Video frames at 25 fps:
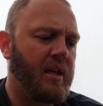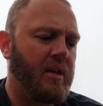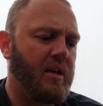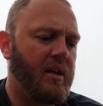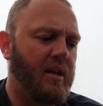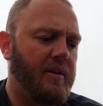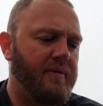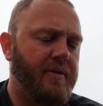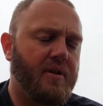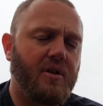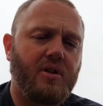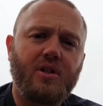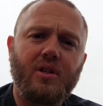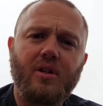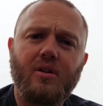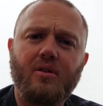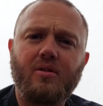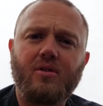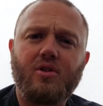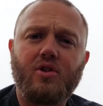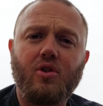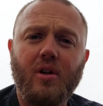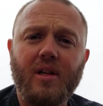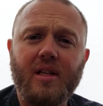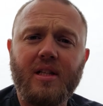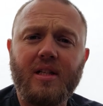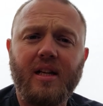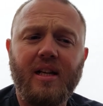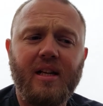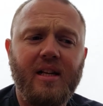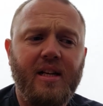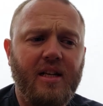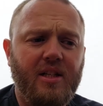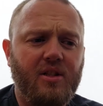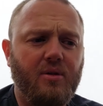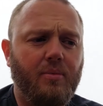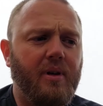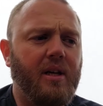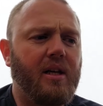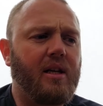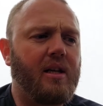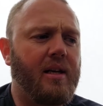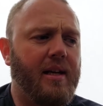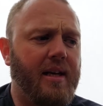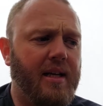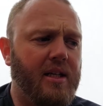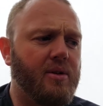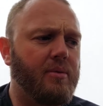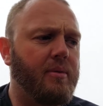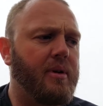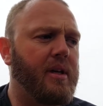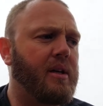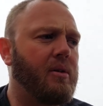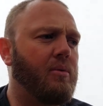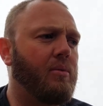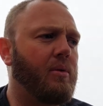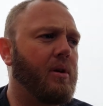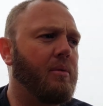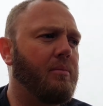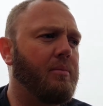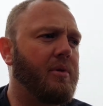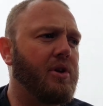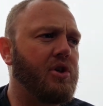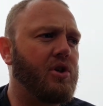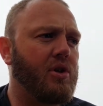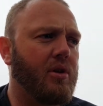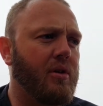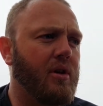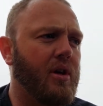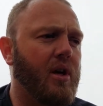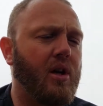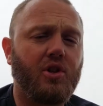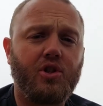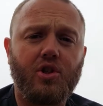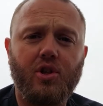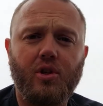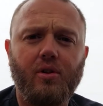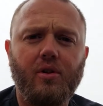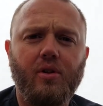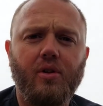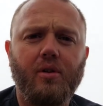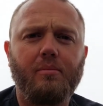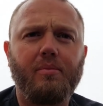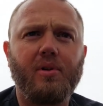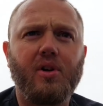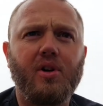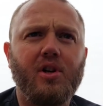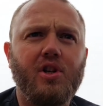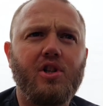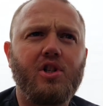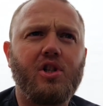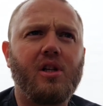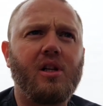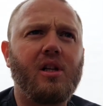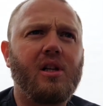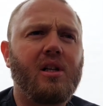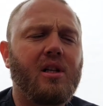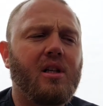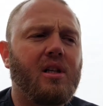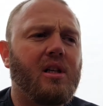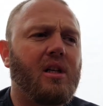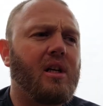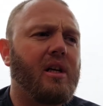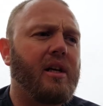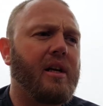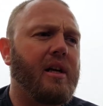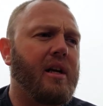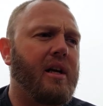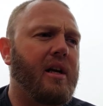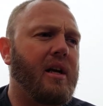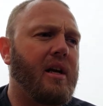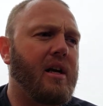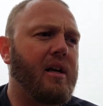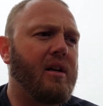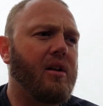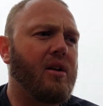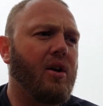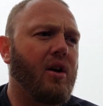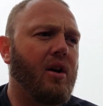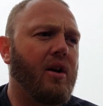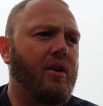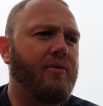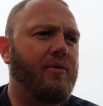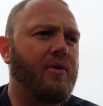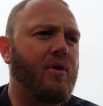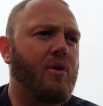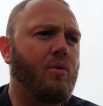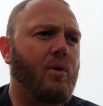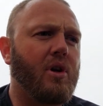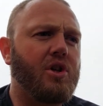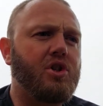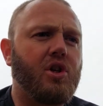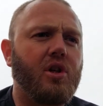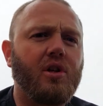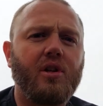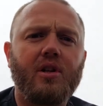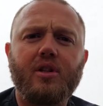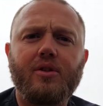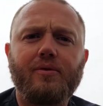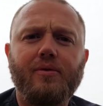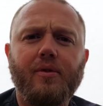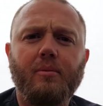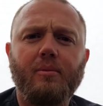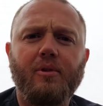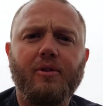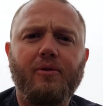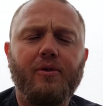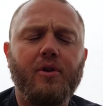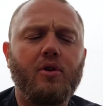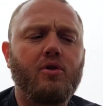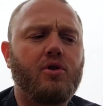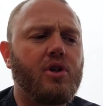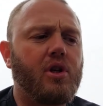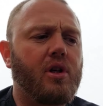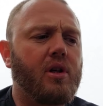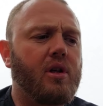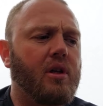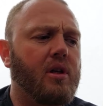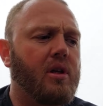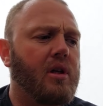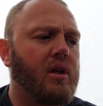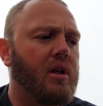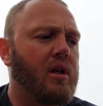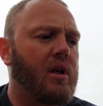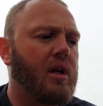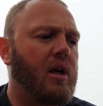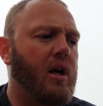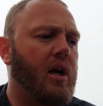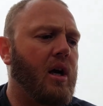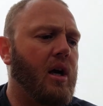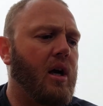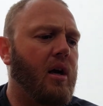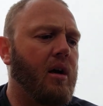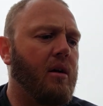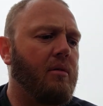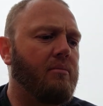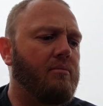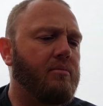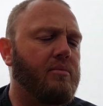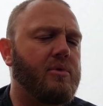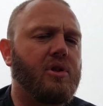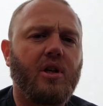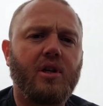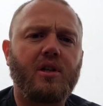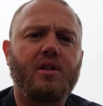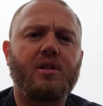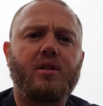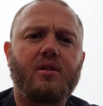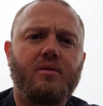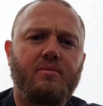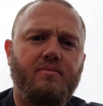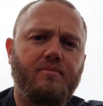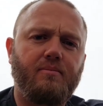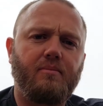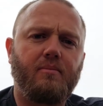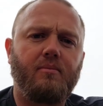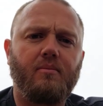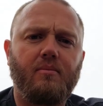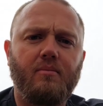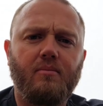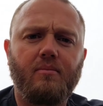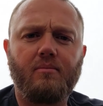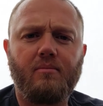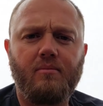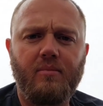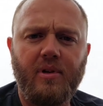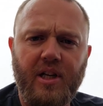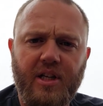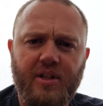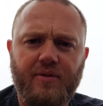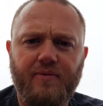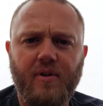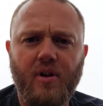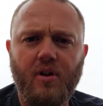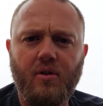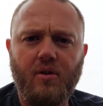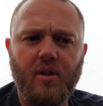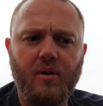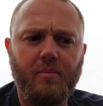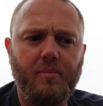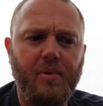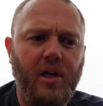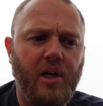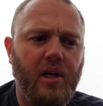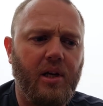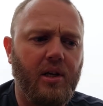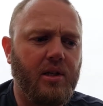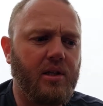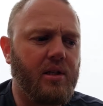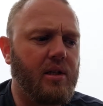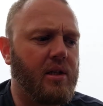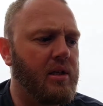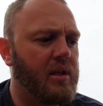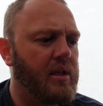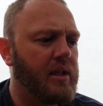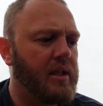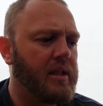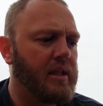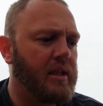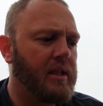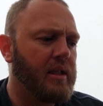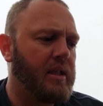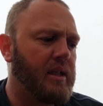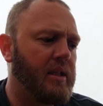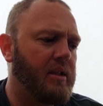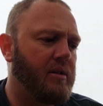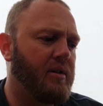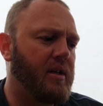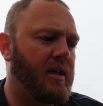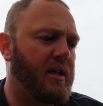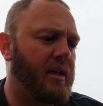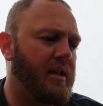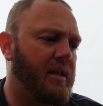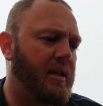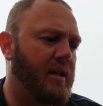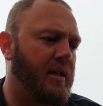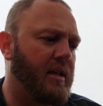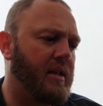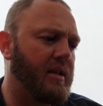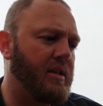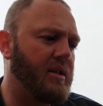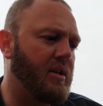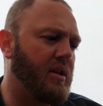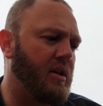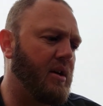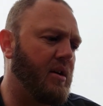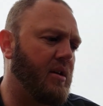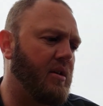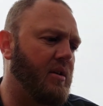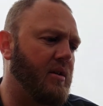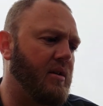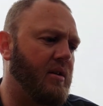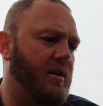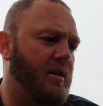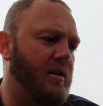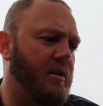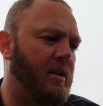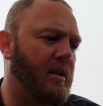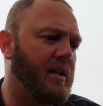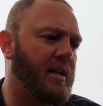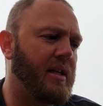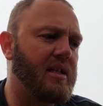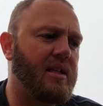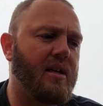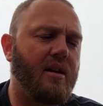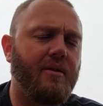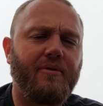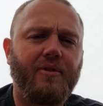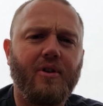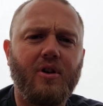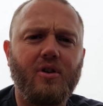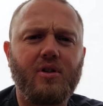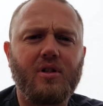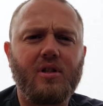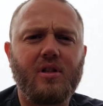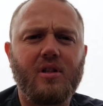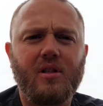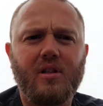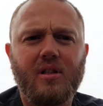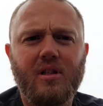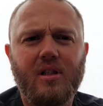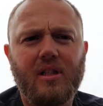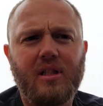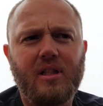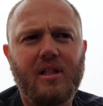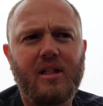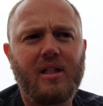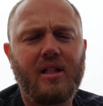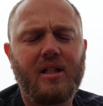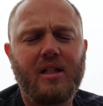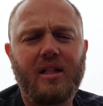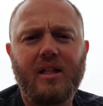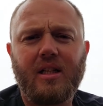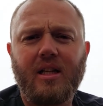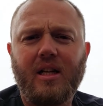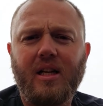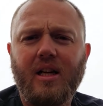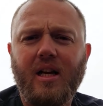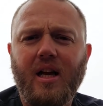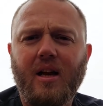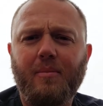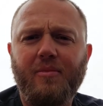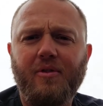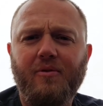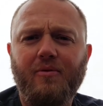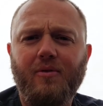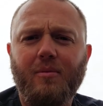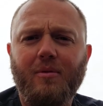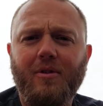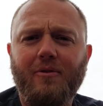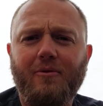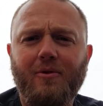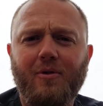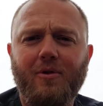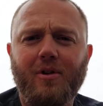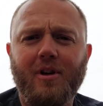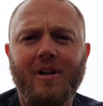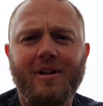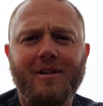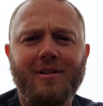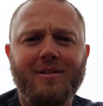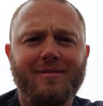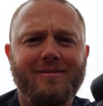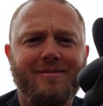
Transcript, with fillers: right folks so join us again next week next week we'll be show i'll show you the burnishing and uh, if you're watching this from the future um, just next video on the playlist all right so yeah until next time folks happy 4x4ing.